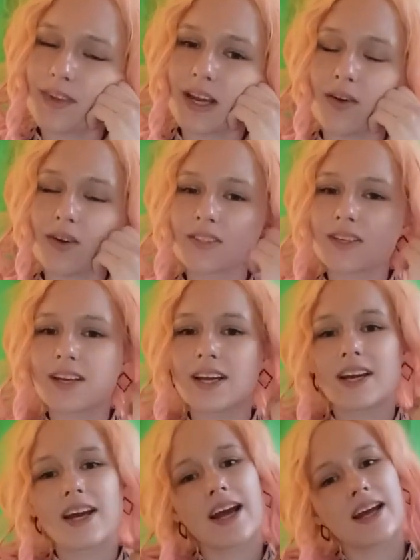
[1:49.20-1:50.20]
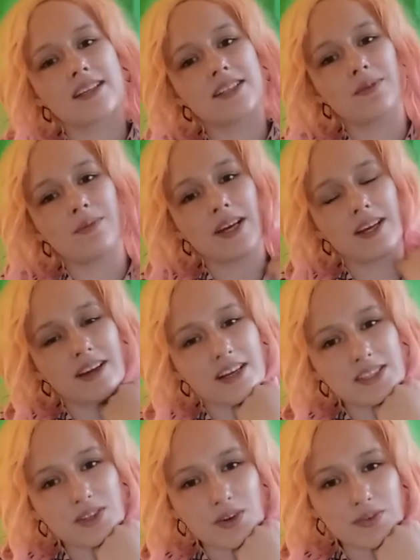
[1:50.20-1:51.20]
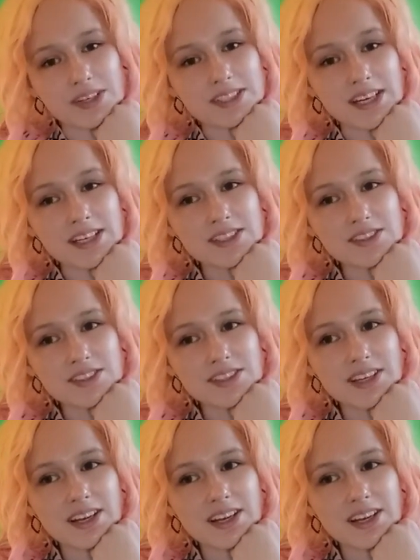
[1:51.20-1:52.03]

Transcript: yeah also like I had some like nice conversations